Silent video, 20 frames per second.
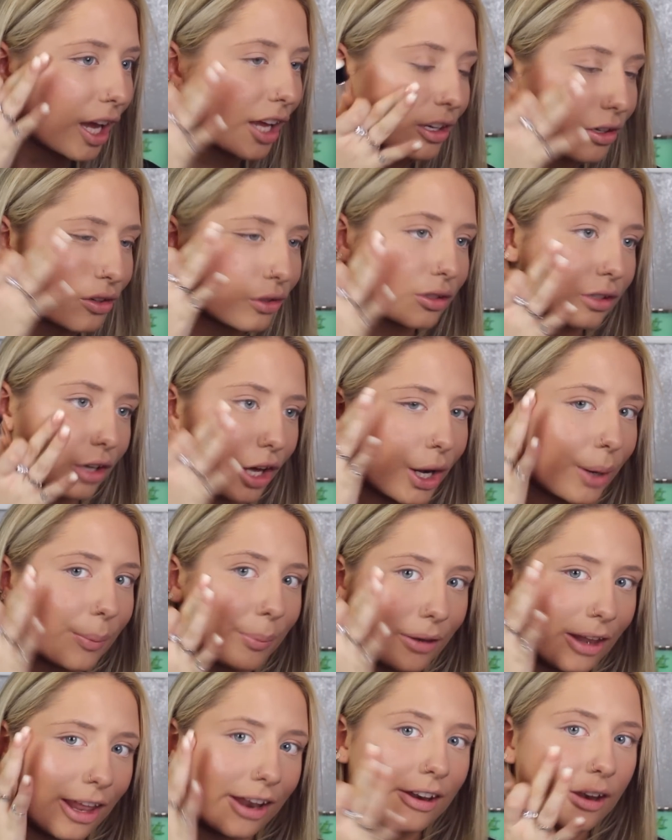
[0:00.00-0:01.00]
And just kind of
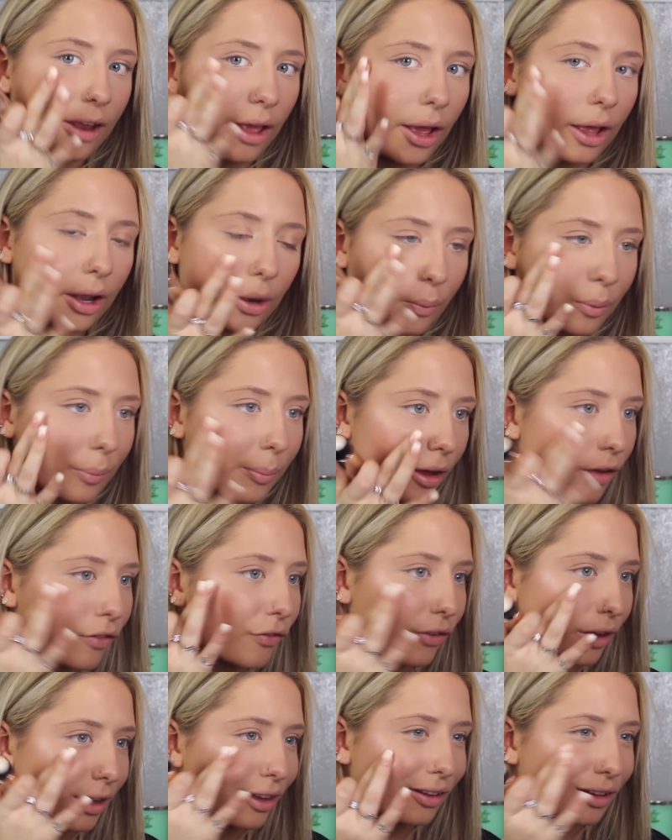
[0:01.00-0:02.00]
blend it in with my
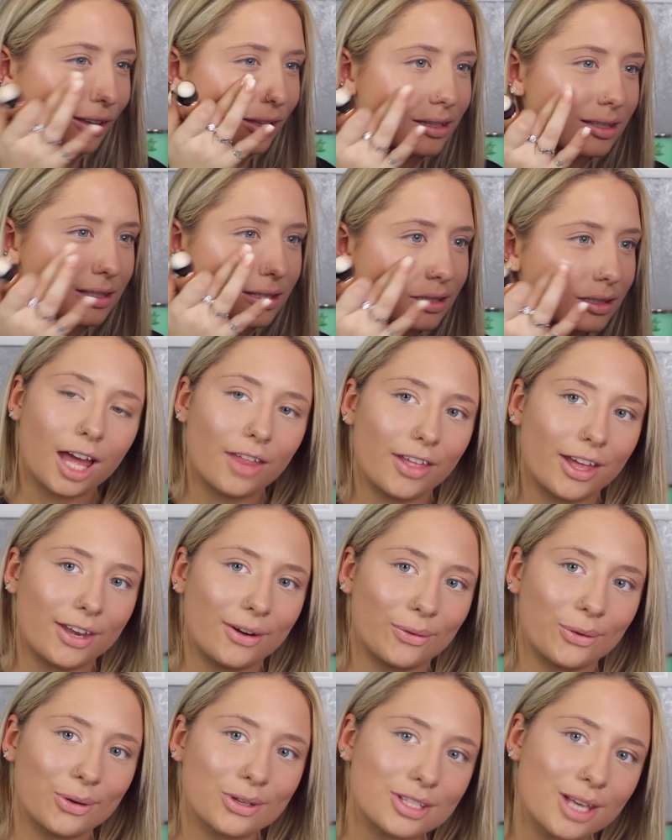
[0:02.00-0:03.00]
fingers. And
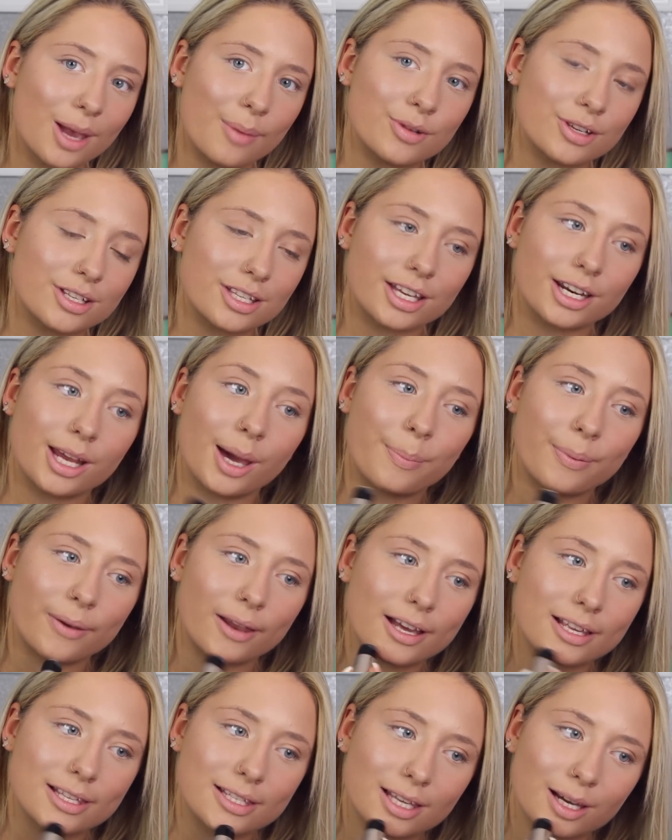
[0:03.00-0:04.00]
then also I'm just going to
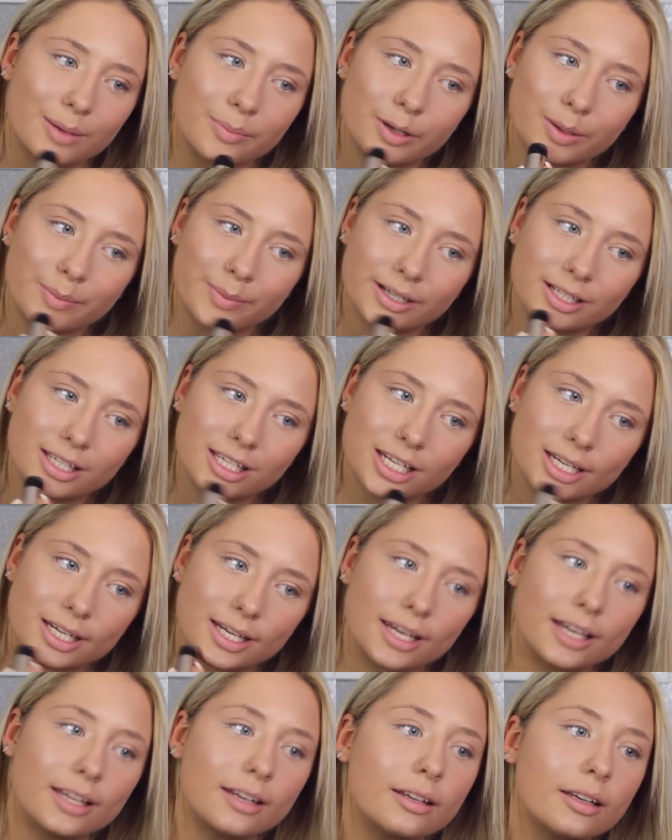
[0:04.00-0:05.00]
apply some on my
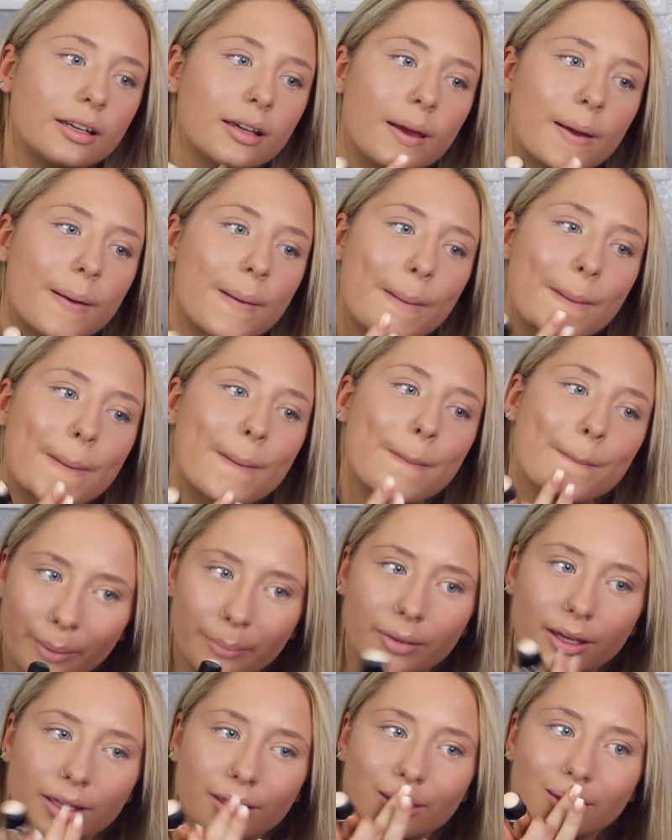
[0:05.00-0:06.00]
chin,
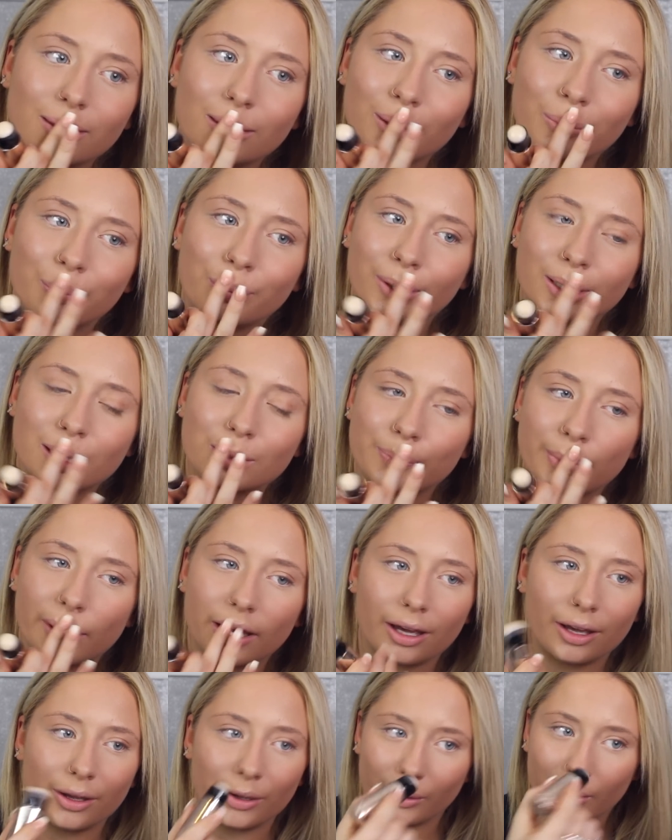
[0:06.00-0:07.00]
my cupid's
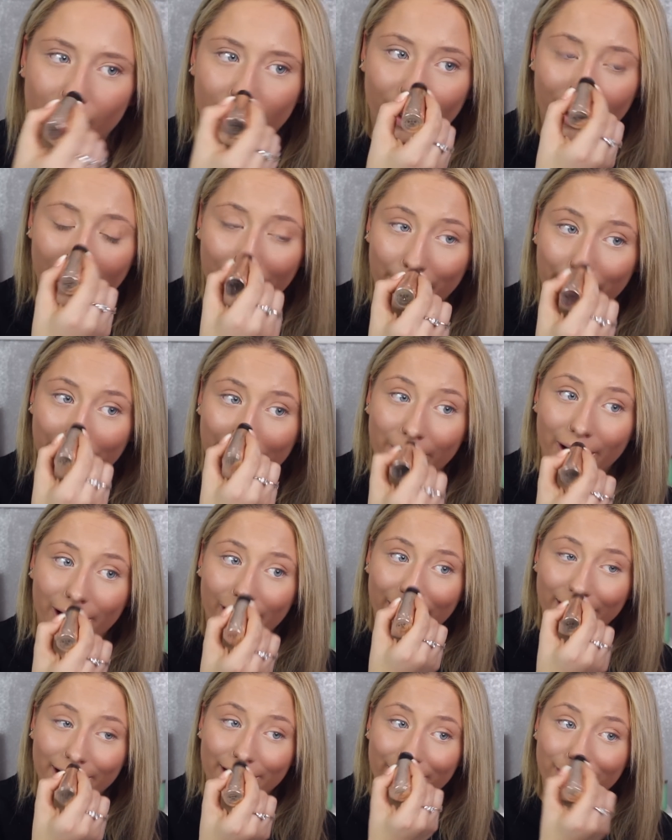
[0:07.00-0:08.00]
bow,
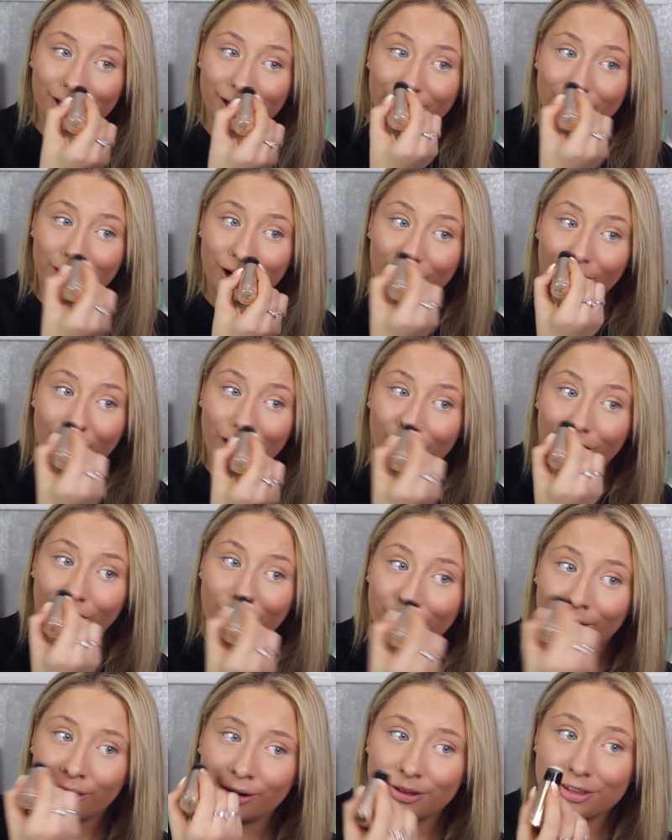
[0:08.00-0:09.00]
my
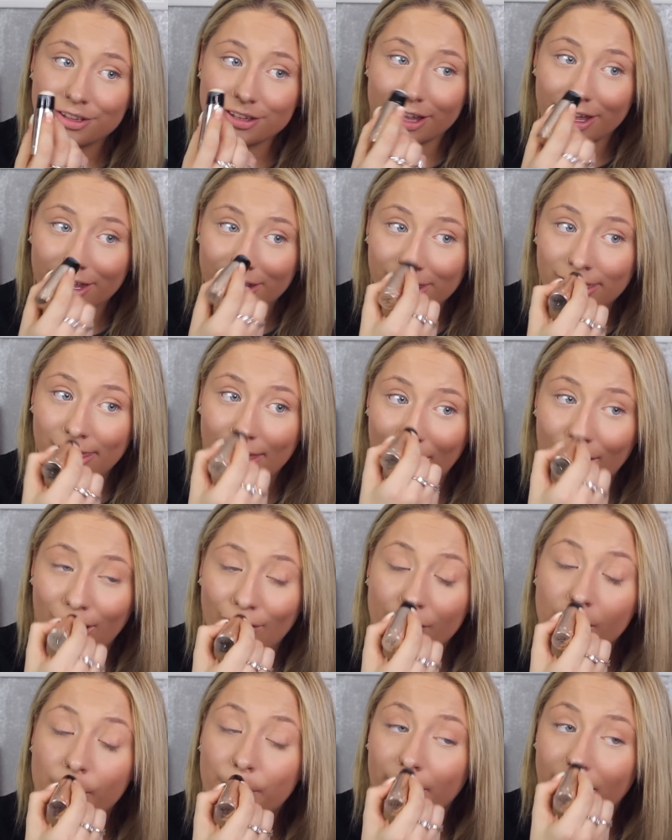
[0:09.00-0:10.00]
nose. I
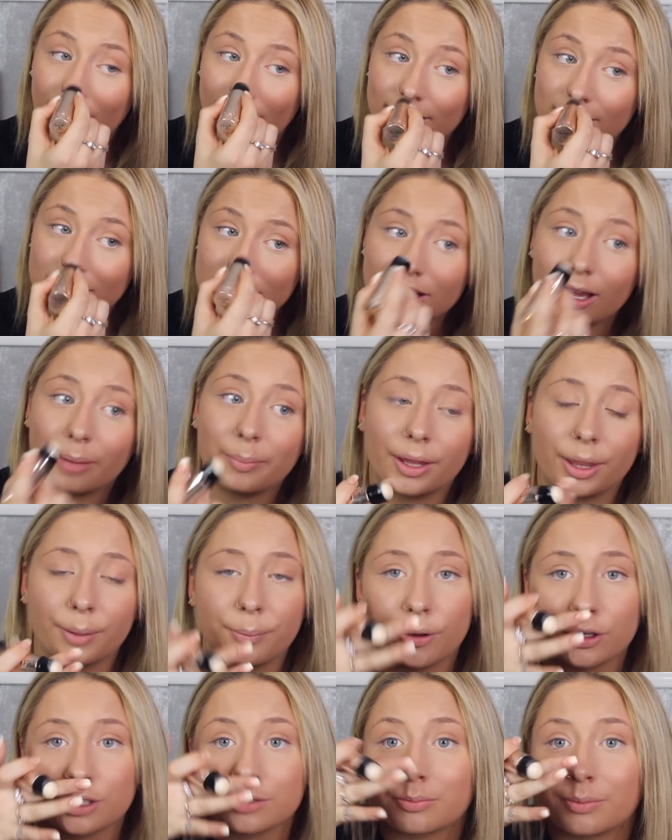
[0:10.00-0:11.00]
love applying some at the
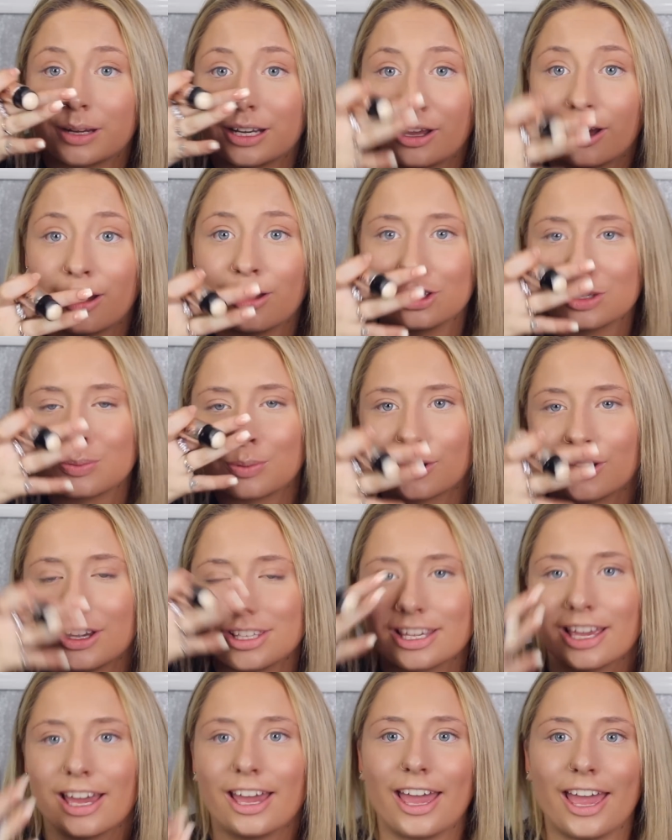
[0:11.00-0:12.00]
bottom of my nose
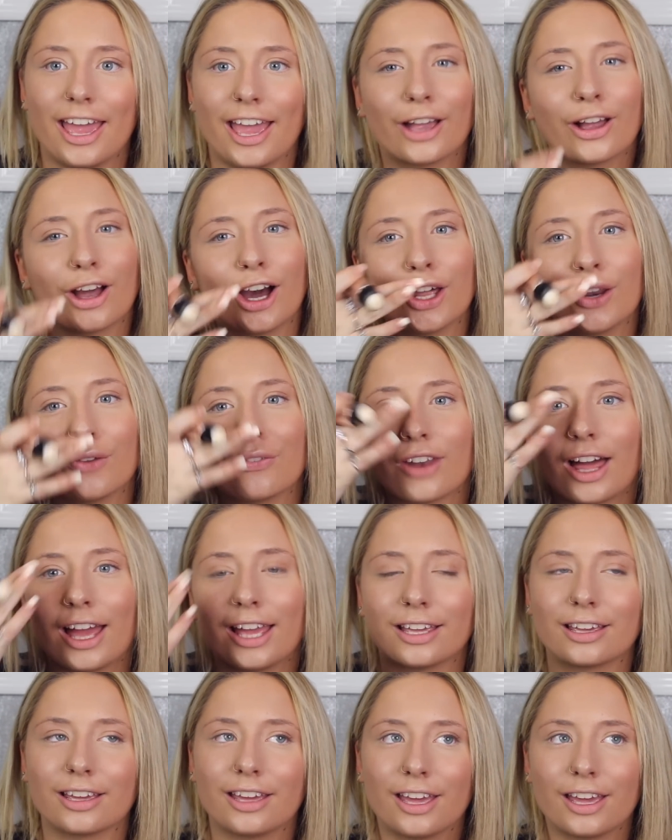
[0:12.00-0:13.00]
because it kind of
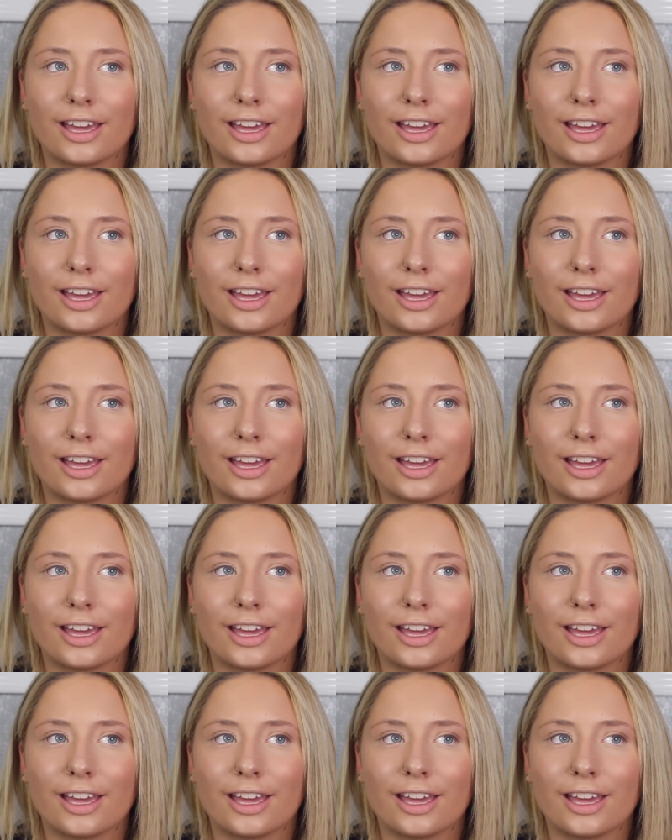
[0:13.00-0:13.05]
like